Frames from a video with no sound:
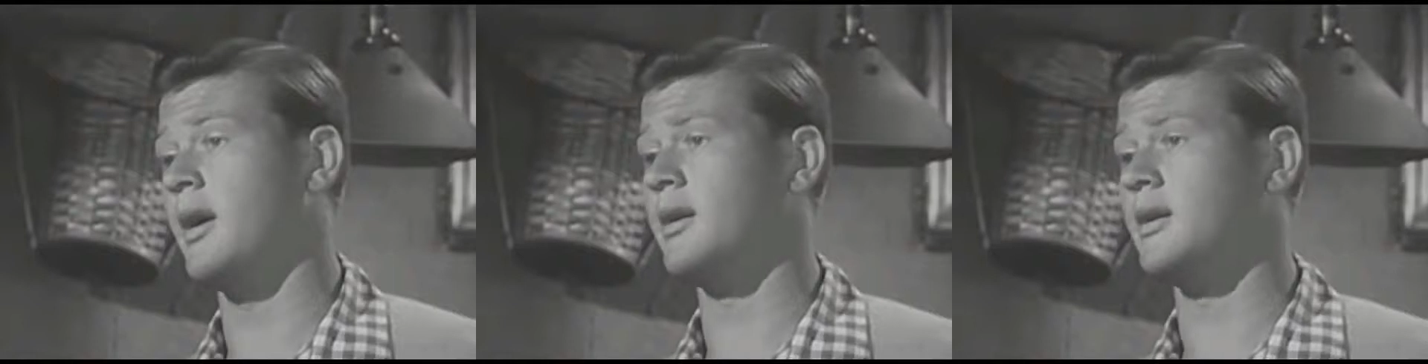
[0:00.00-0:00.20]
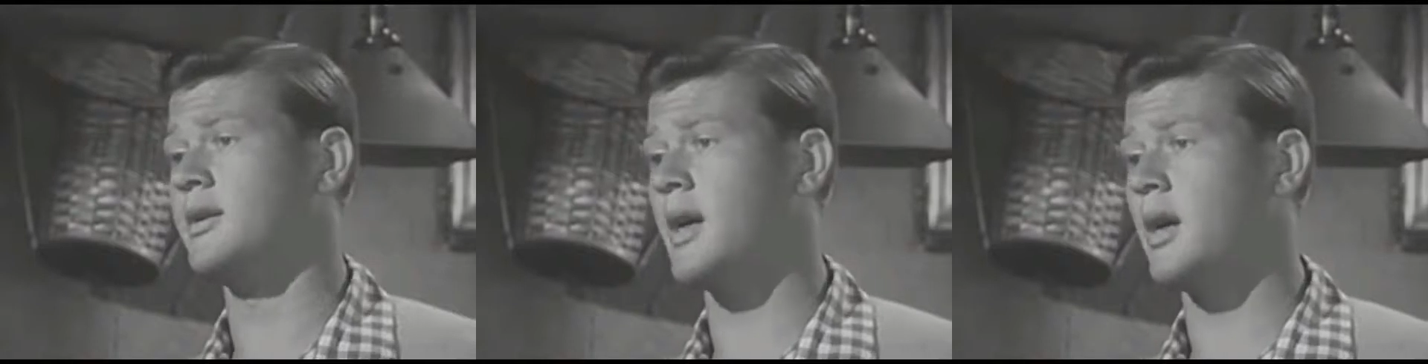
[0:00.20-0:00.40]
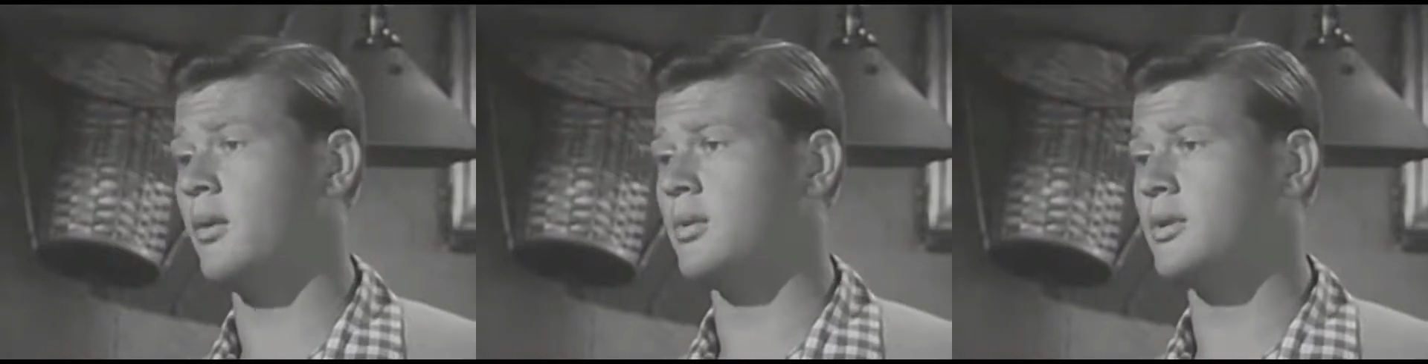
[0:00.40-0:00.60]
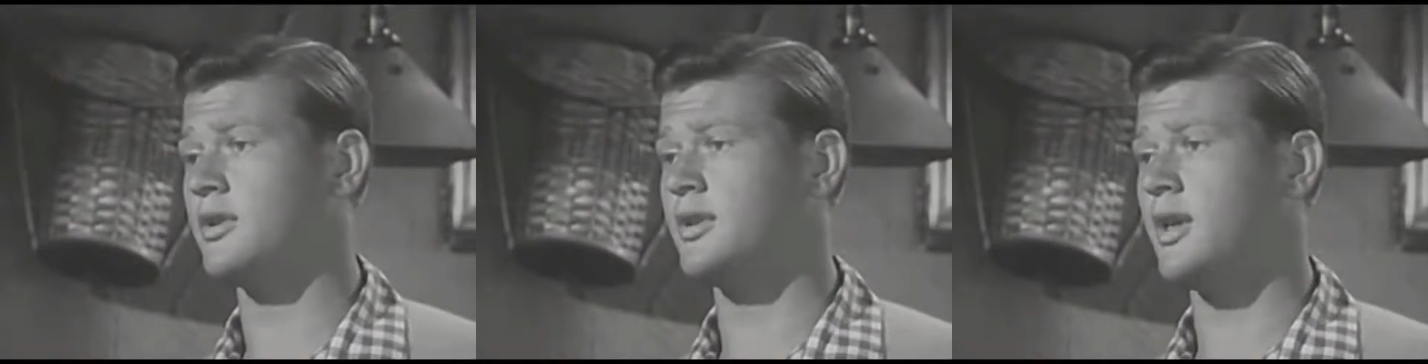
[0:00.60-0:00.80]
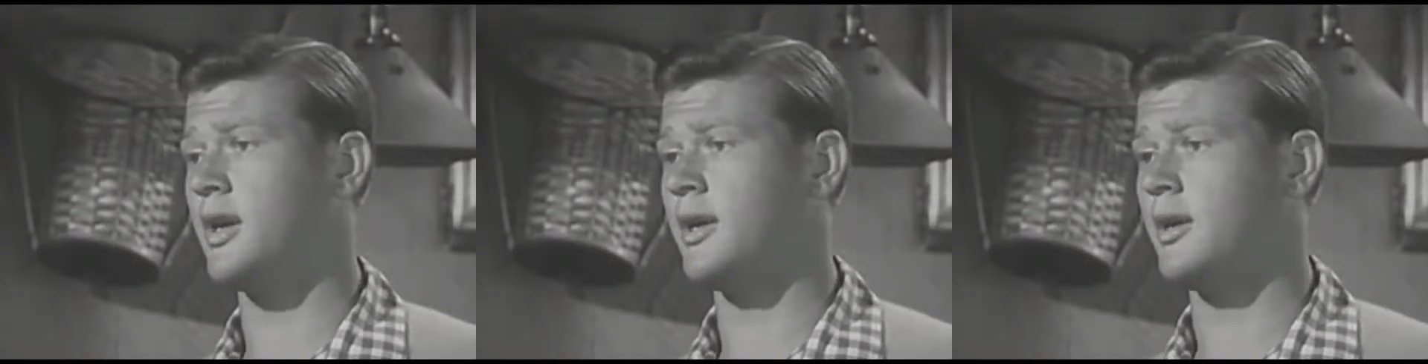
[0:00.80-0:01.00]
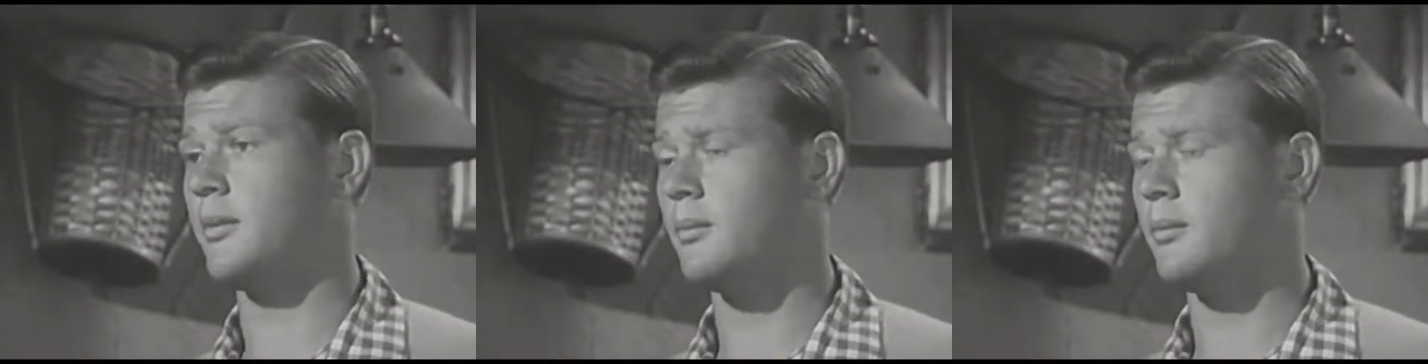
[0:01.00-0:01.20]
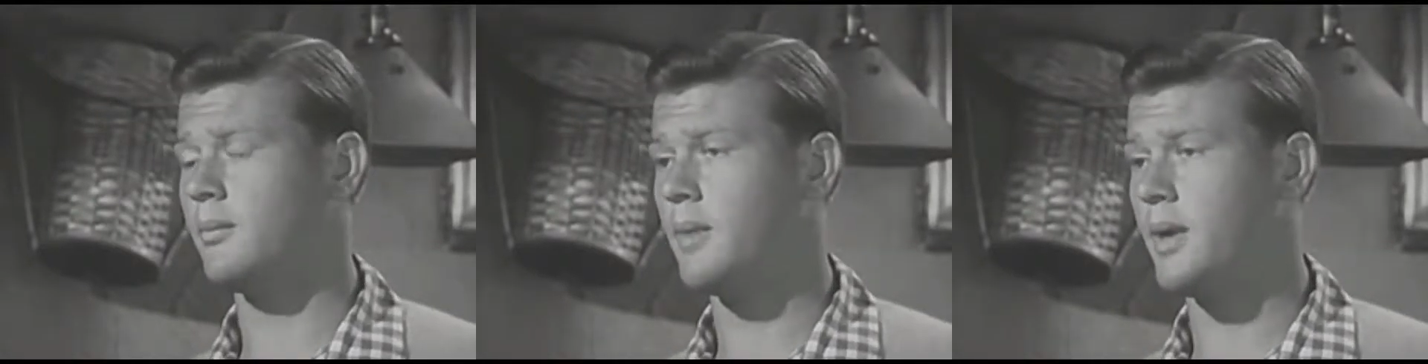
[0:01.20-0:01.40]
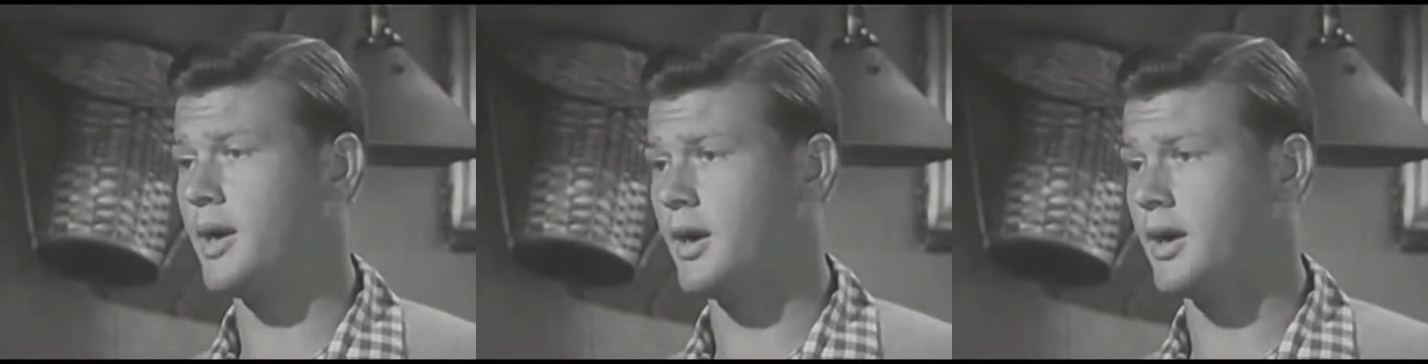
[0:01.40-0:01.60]
downtown one Sunday.
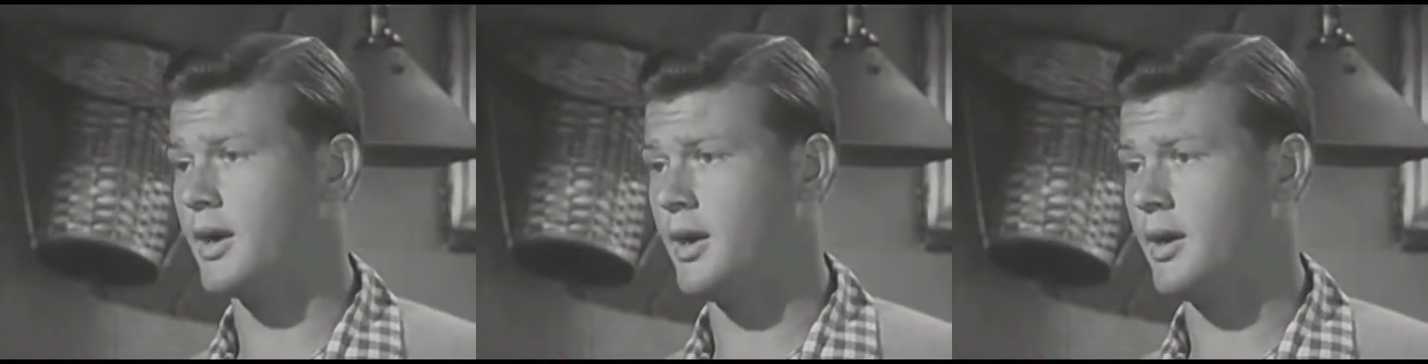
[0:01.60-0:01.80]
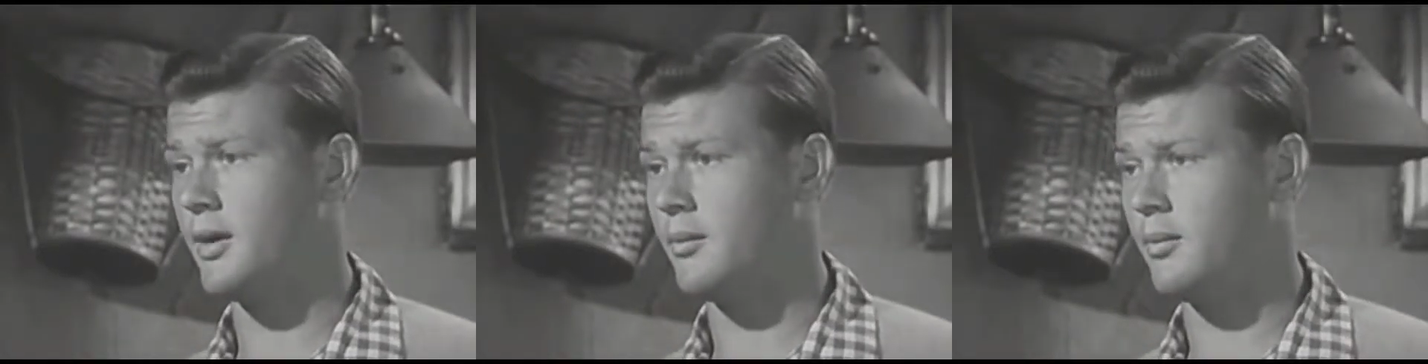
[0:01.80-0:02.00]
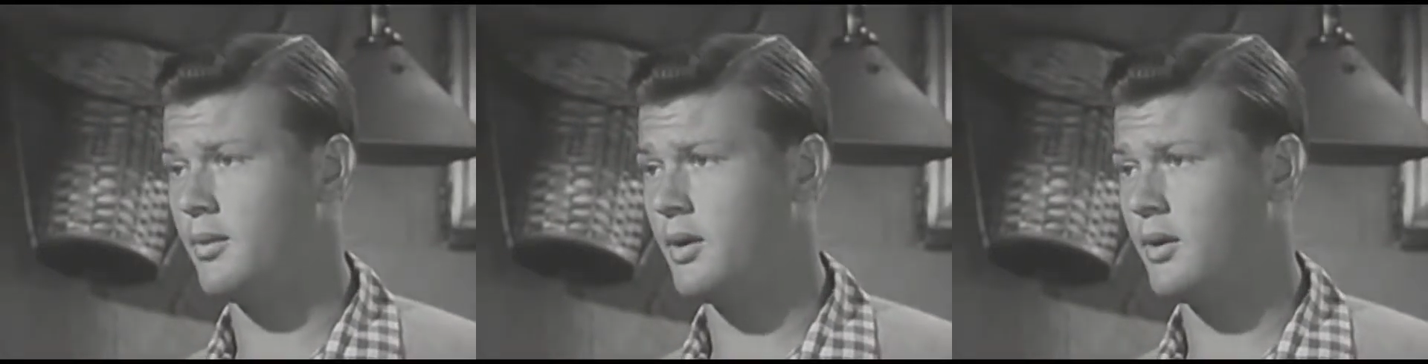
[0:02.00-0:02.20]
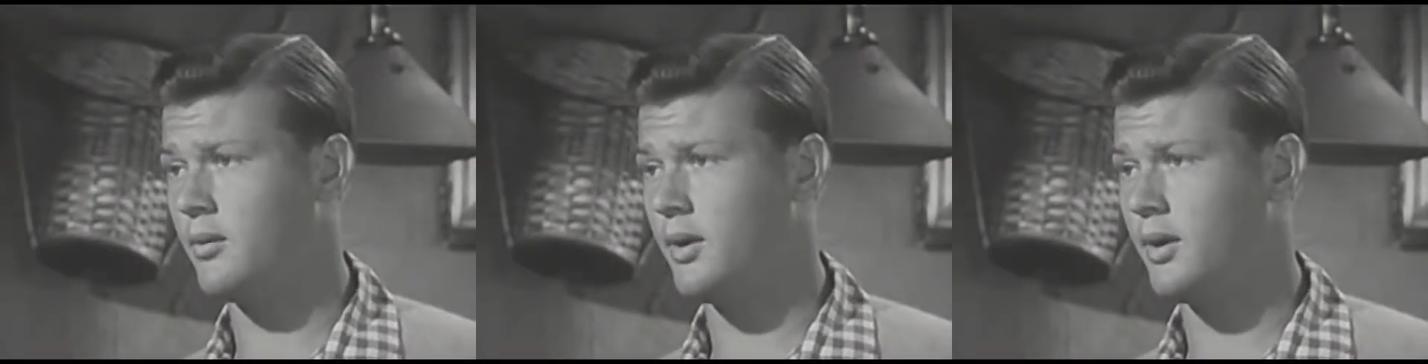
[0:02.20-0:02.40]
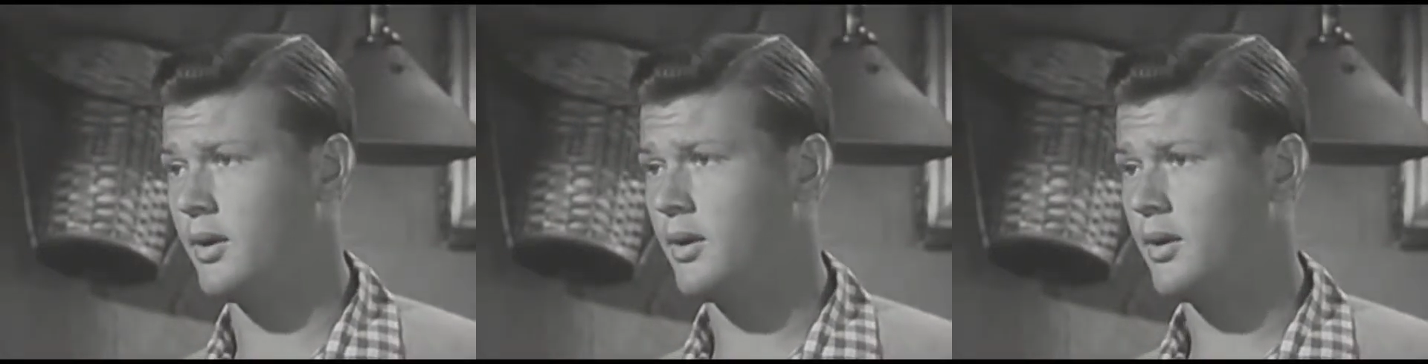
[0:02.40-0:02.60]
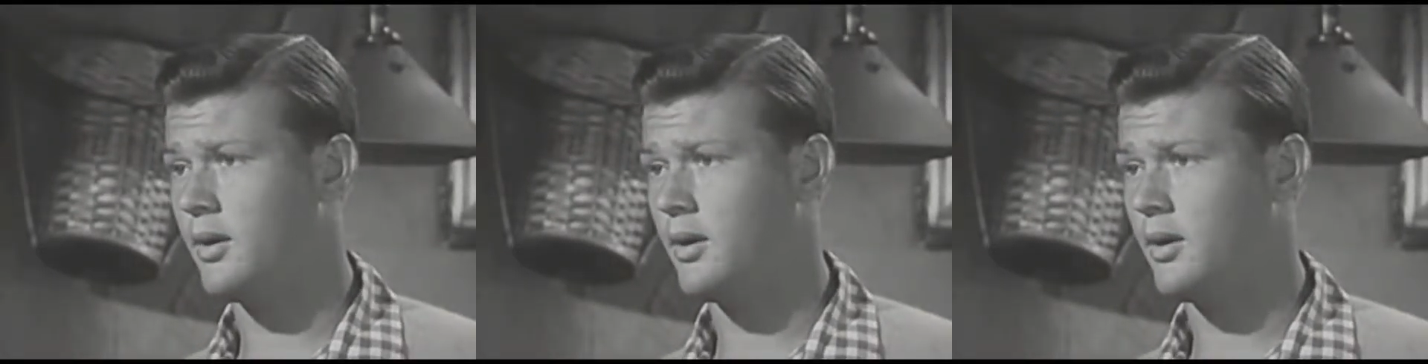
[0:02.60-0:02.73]
Any arcade on Broadway.